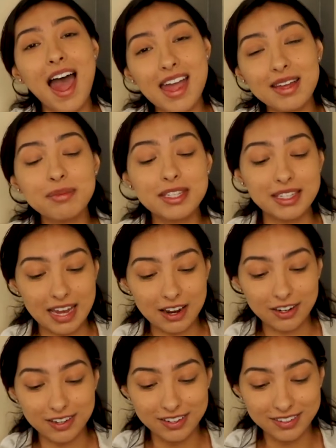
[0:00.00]
I am
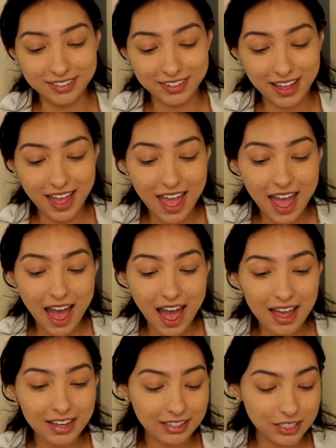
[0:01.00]
scared.
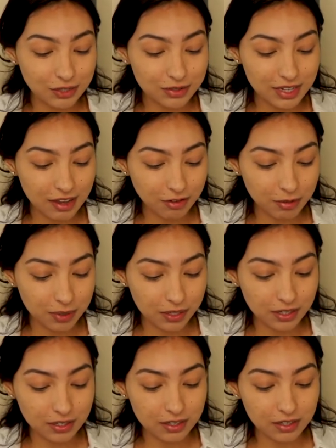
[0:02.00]
I don't ever
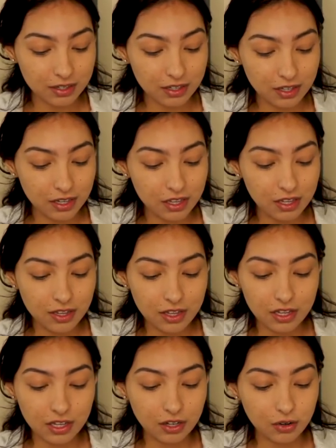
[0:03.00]
put
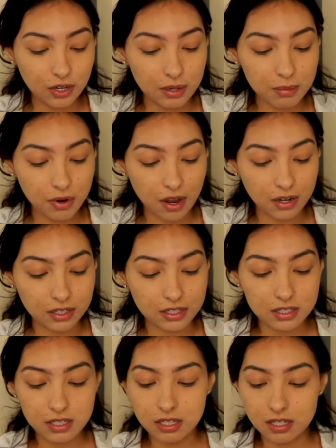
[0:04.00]
cream
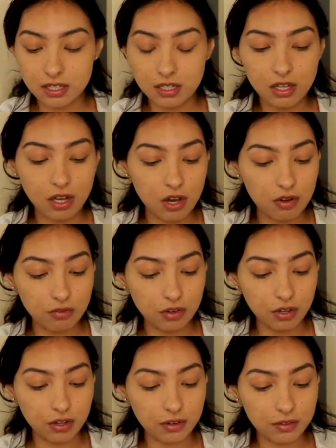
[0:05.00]
products
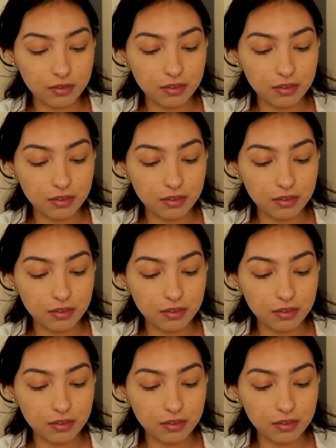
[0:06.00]
over